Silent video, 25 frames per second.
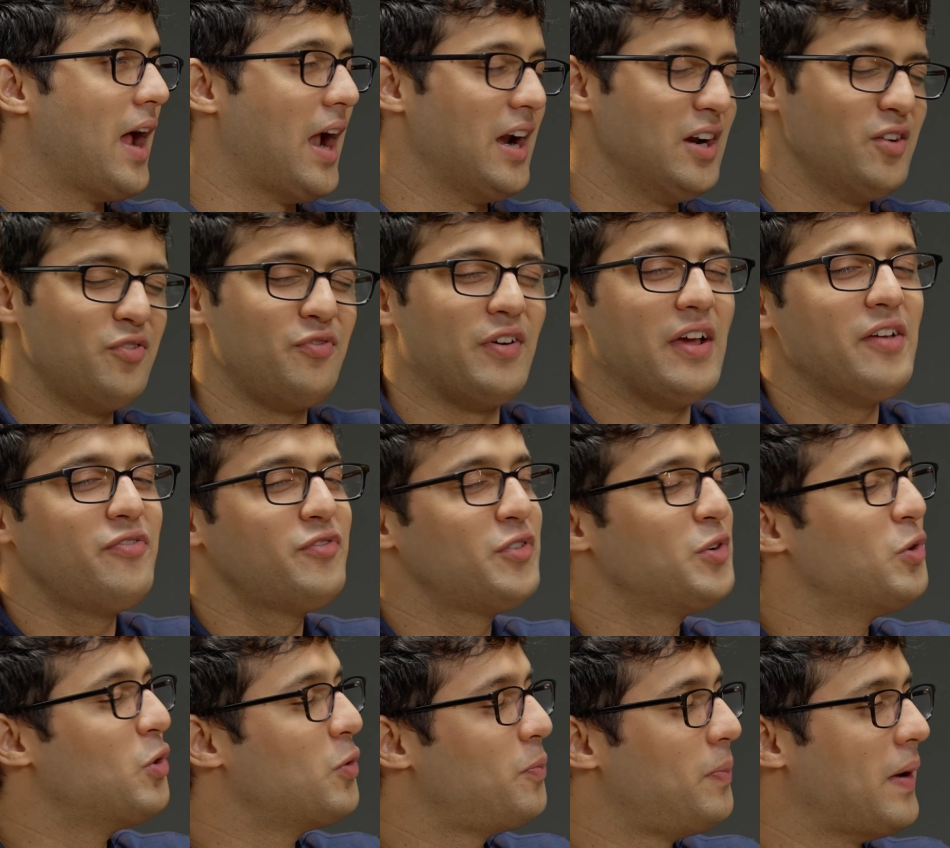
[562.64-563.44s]
And the 5
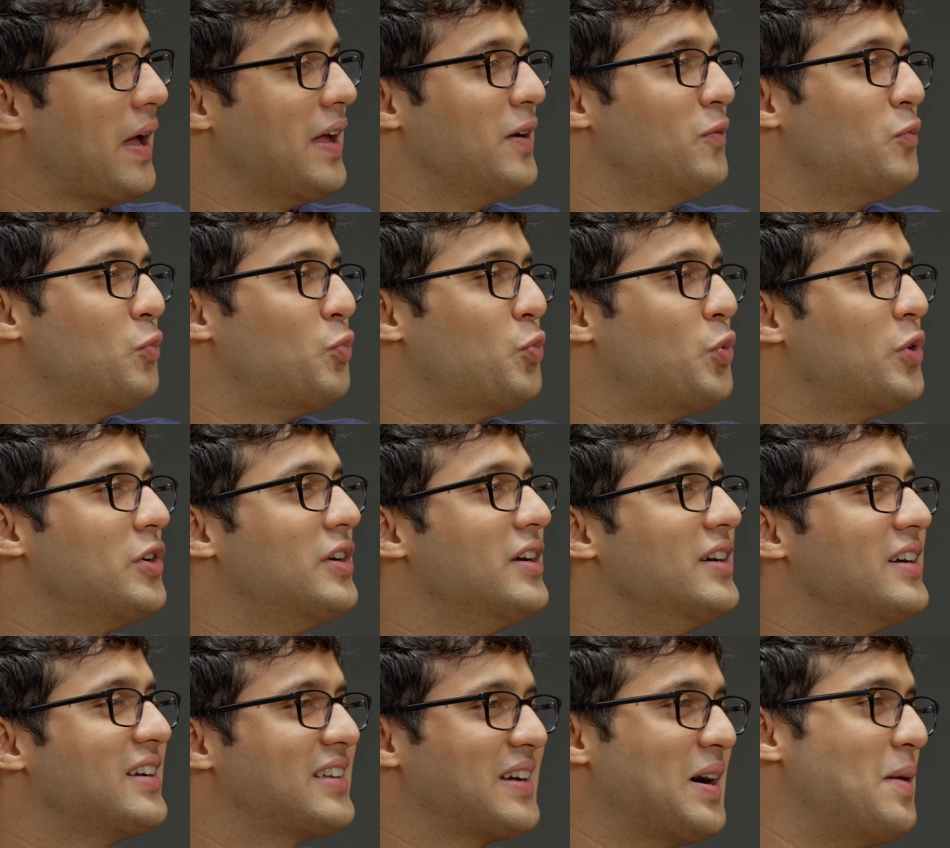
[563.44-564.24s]
crore plan
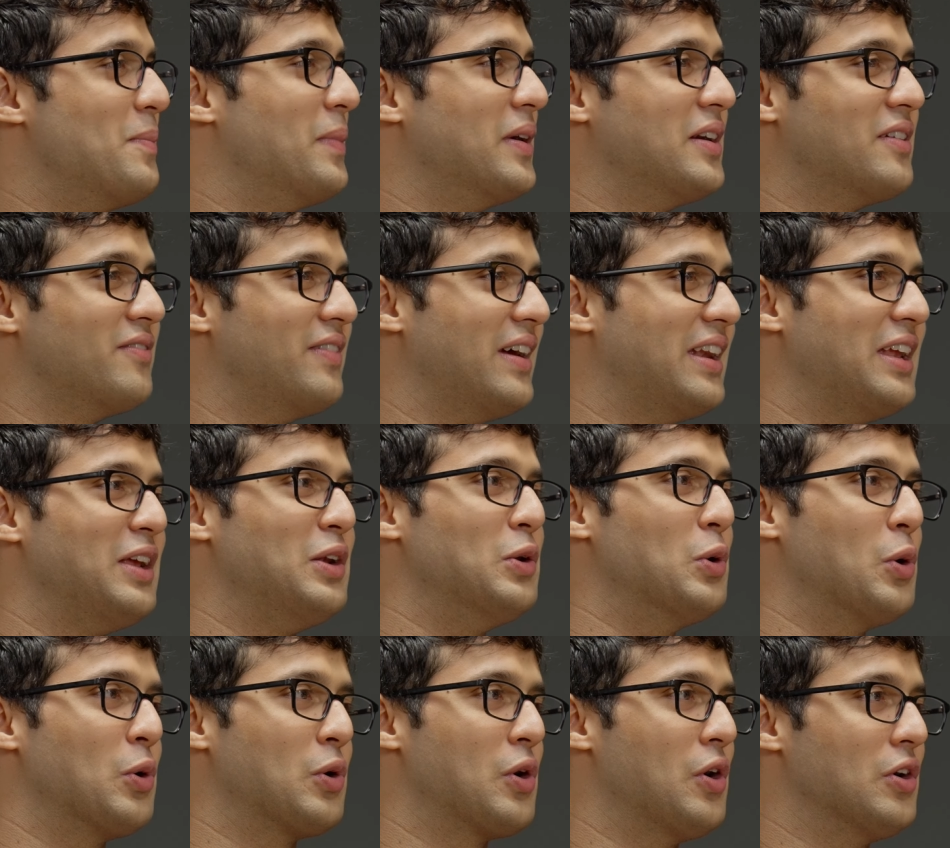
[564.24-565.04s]
wouldn't come at a very
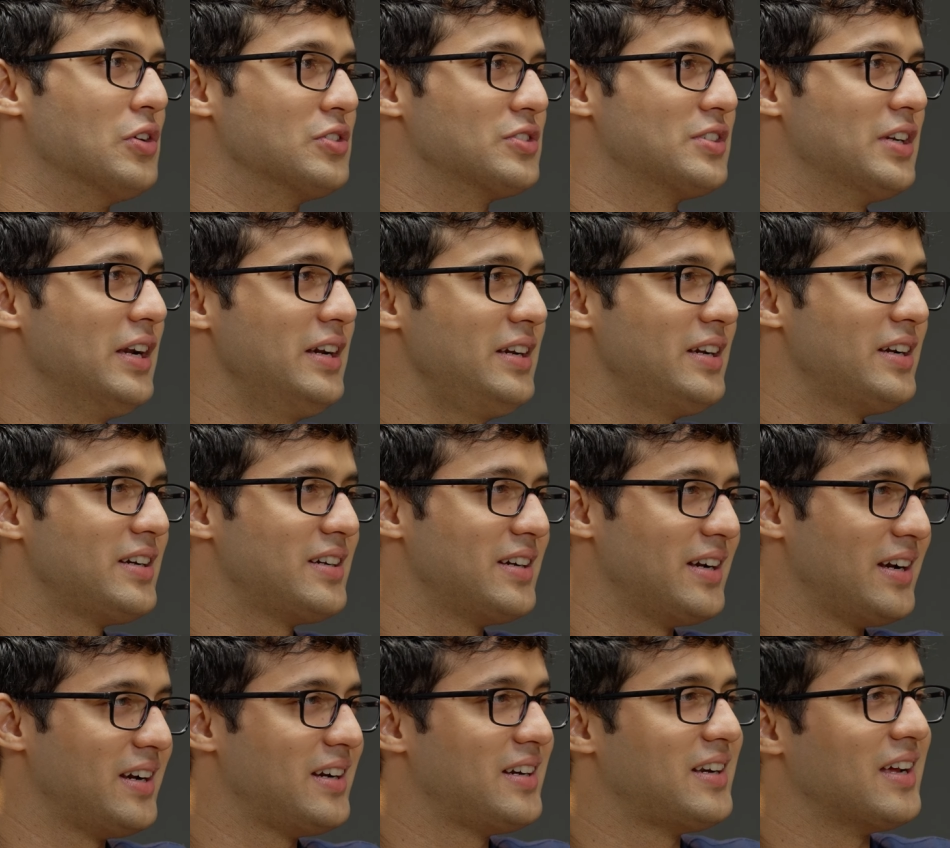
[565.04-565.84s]
low cost, right?
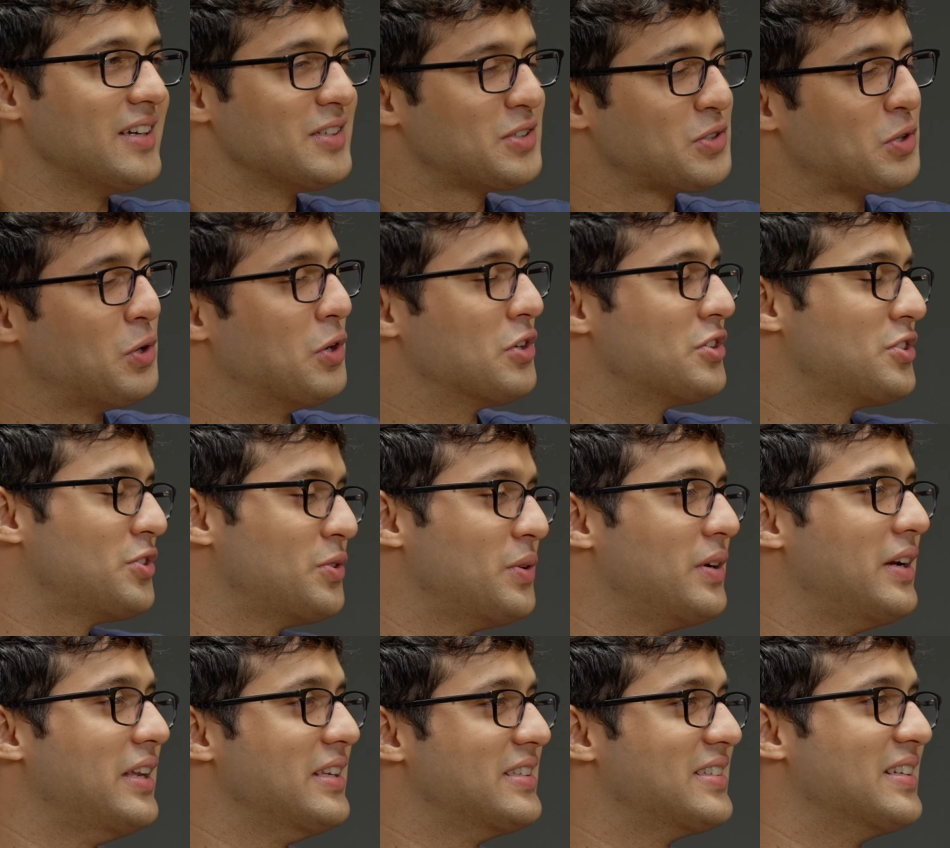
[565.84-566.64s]
It does cost
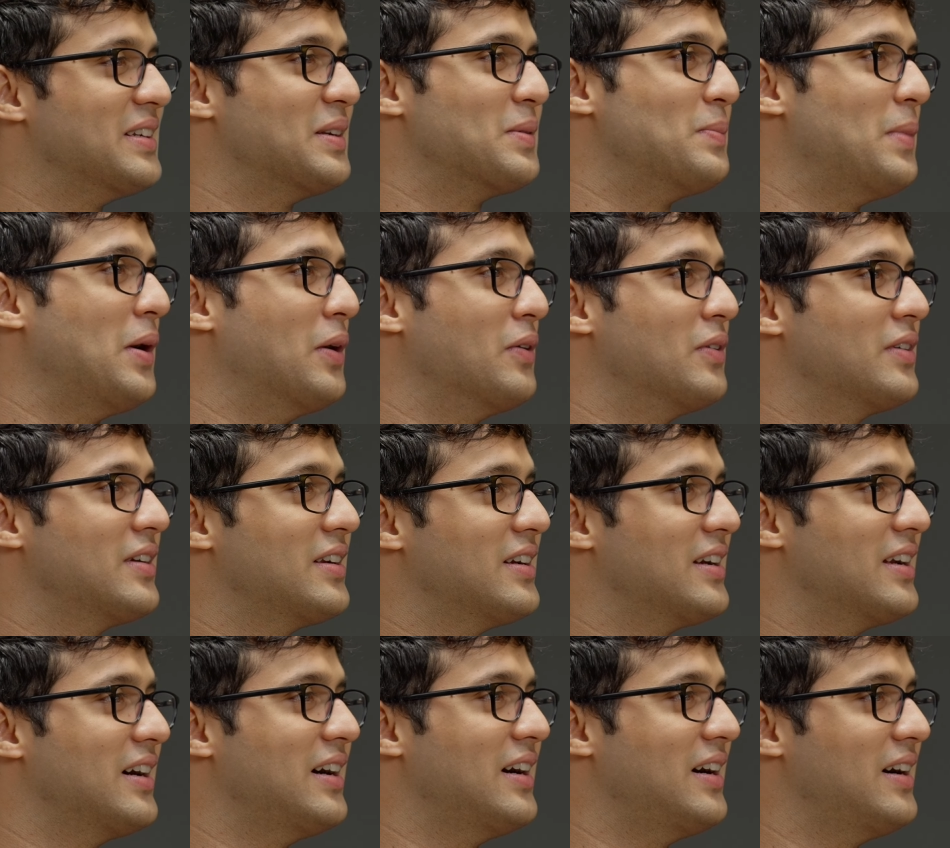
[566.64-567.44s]
you a decent amount
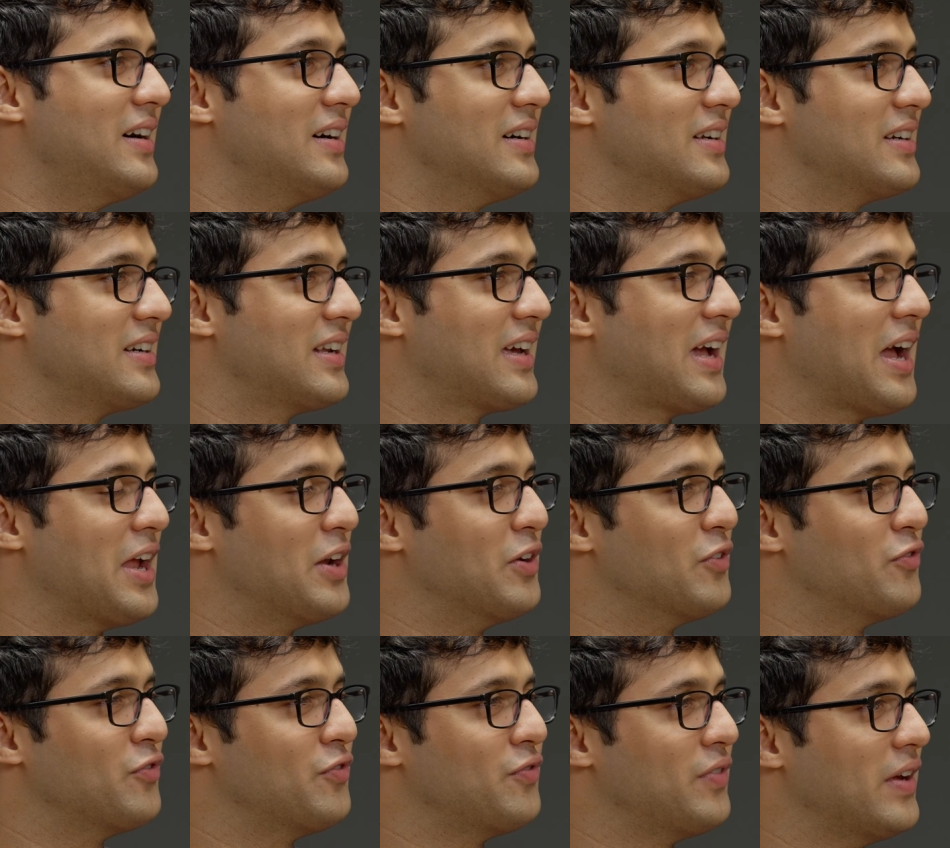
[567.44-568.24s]
to
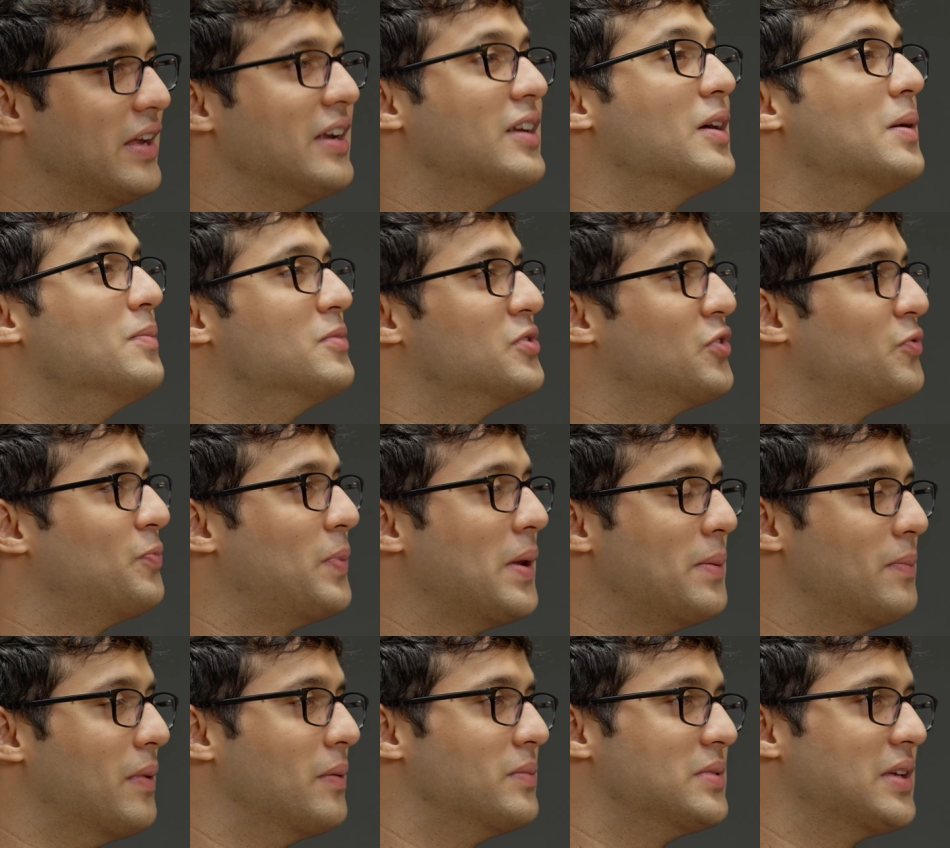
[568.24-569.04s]
kind of in terms of
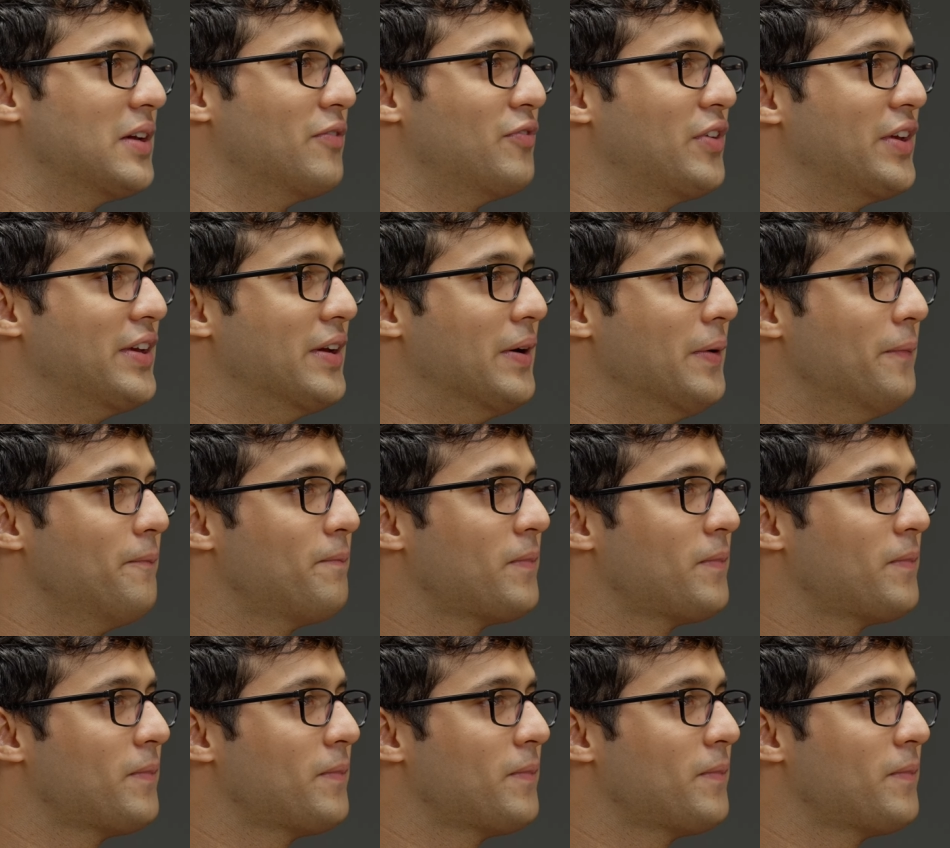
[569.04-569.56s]
premiums every year.